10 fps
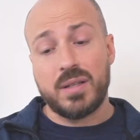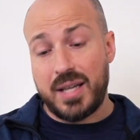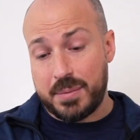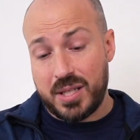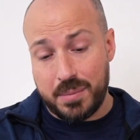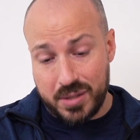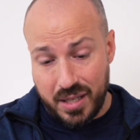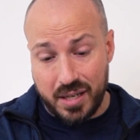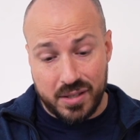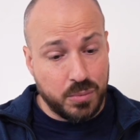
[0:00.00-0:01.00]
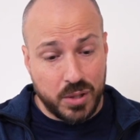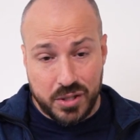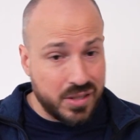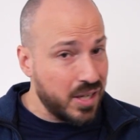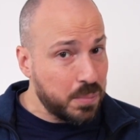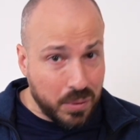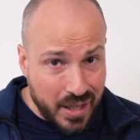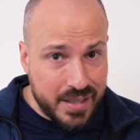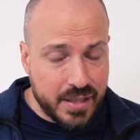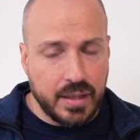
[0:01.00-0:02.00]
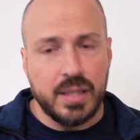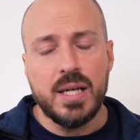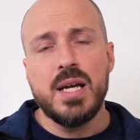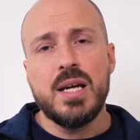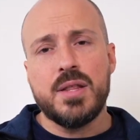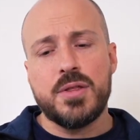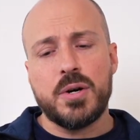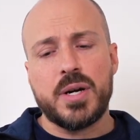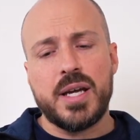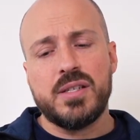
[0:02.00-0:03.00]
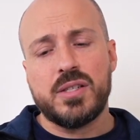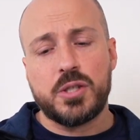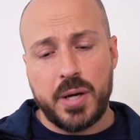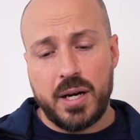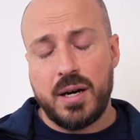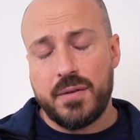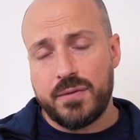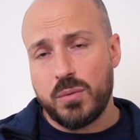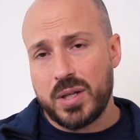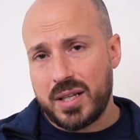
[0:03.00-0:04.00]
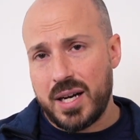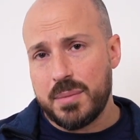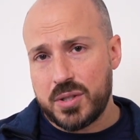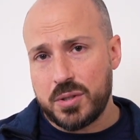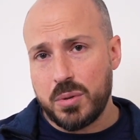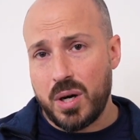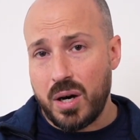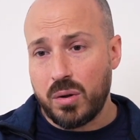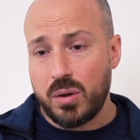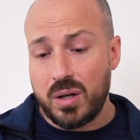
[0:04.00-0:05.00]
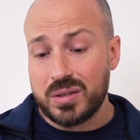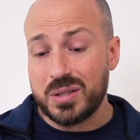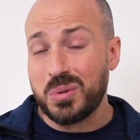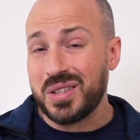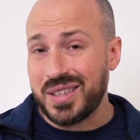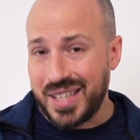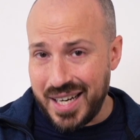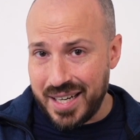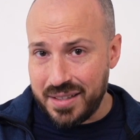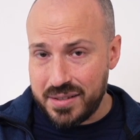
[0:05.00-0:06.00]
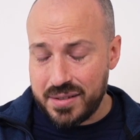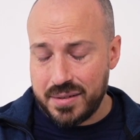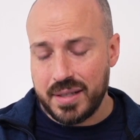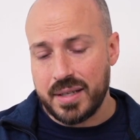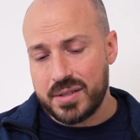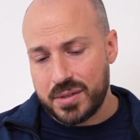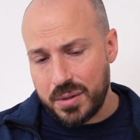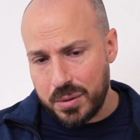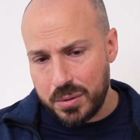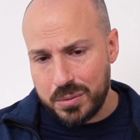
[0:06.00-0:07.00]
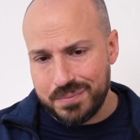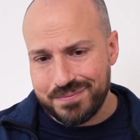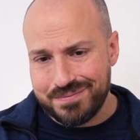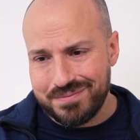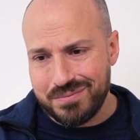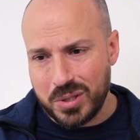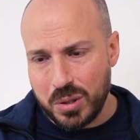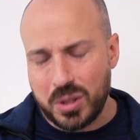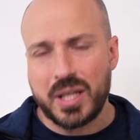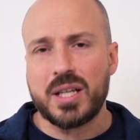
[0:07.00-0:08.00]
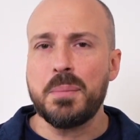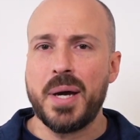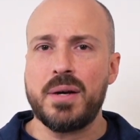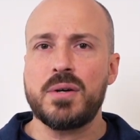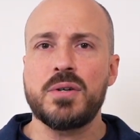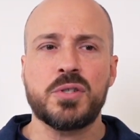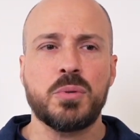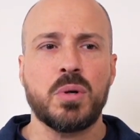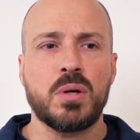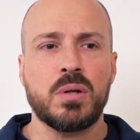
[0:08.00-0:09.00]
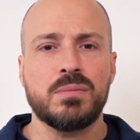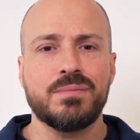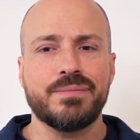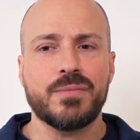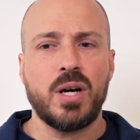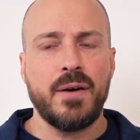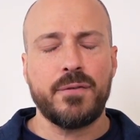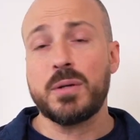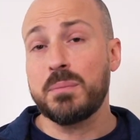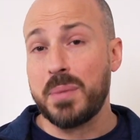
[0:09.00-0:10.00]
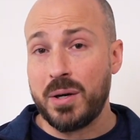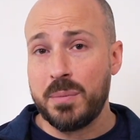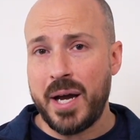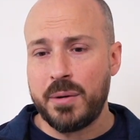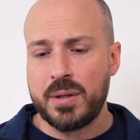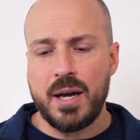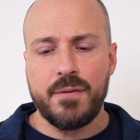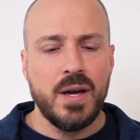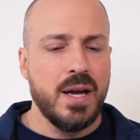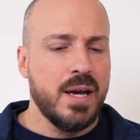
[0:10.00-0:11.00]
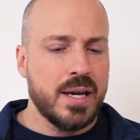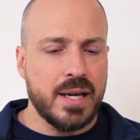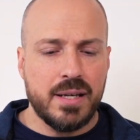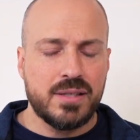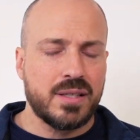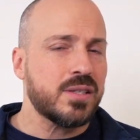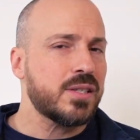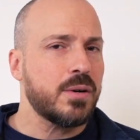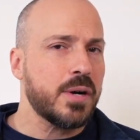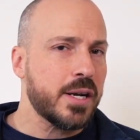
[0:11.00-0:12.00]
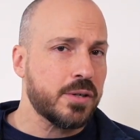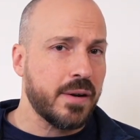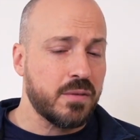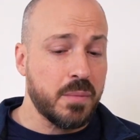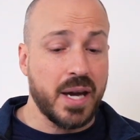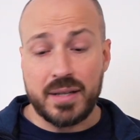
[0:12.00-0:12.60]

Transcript: laptop does, which it does plenty, there is a trade-off when it comes to how long it will last. And so when you look at competitors who are offering better battery life, it is a consideration you have to make.